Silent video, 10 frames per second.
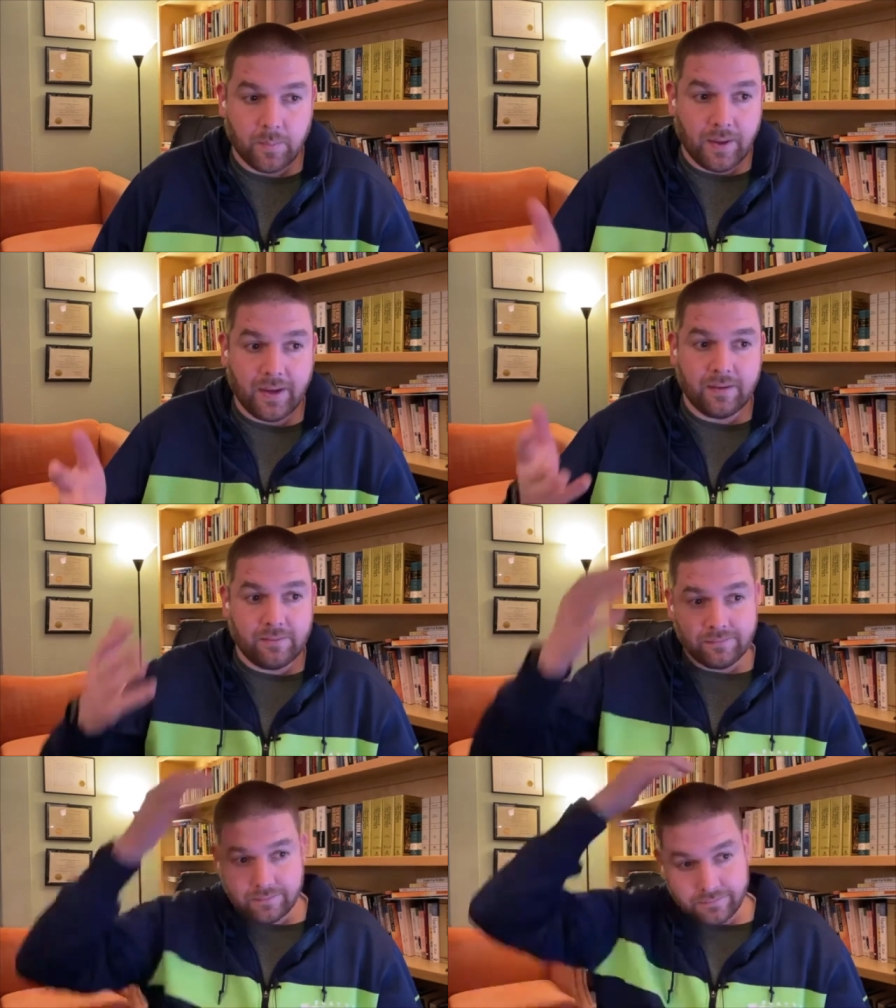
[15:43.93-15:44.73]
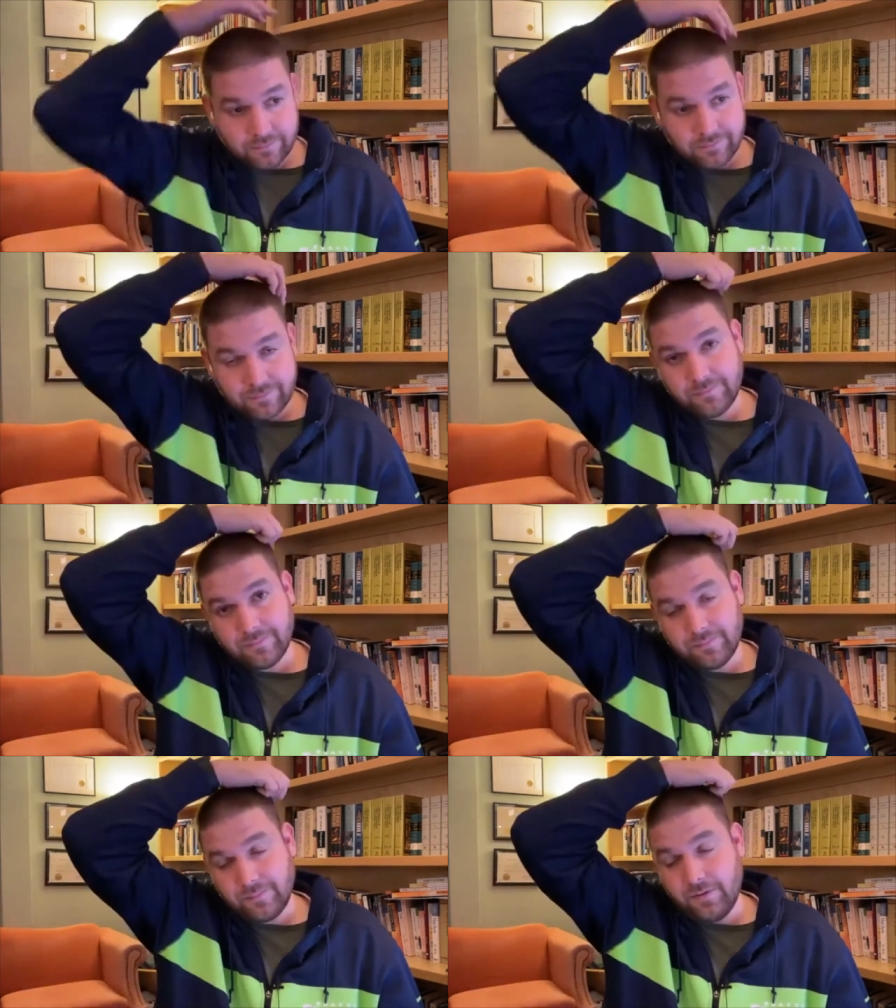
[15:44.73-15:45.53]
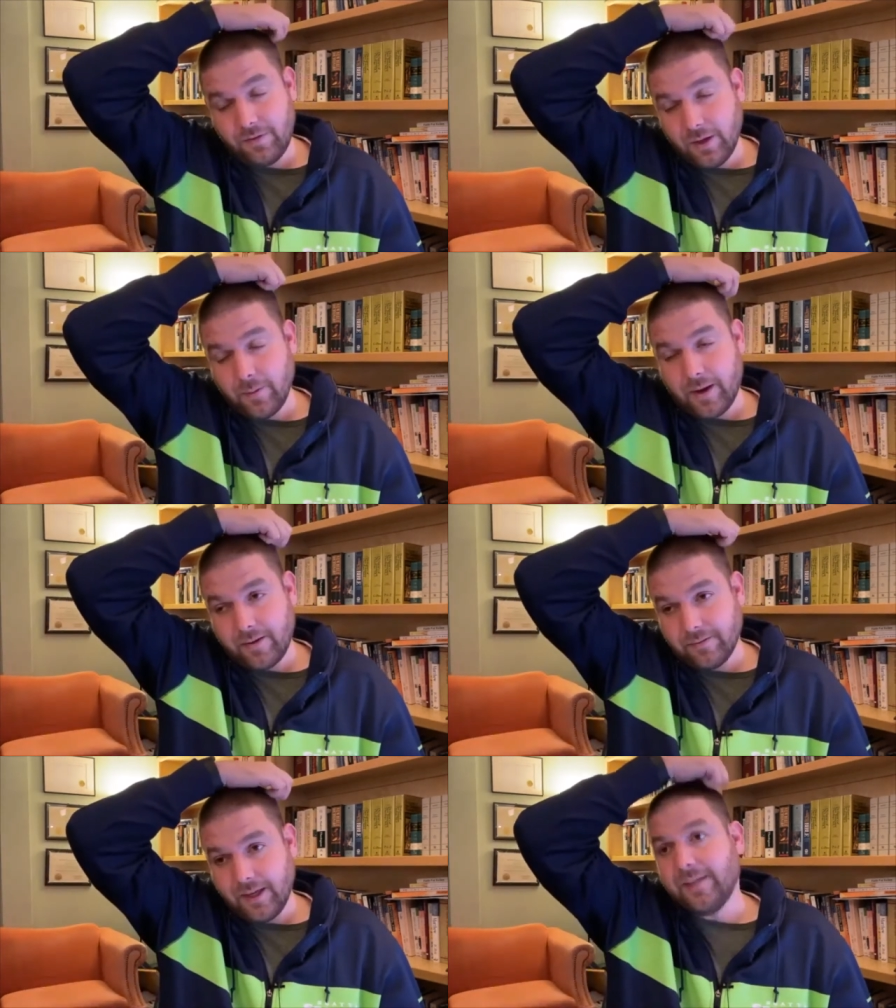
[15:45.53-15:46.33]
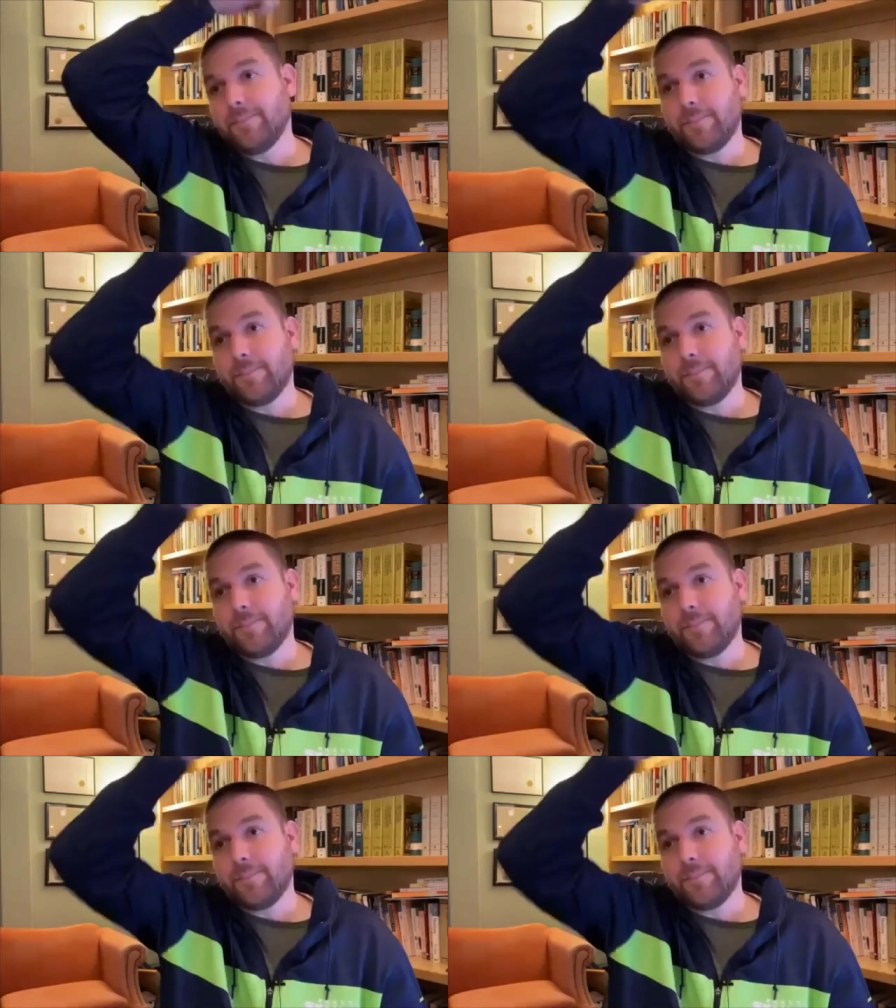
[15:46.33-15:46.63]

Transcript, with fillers: But if you think about it, like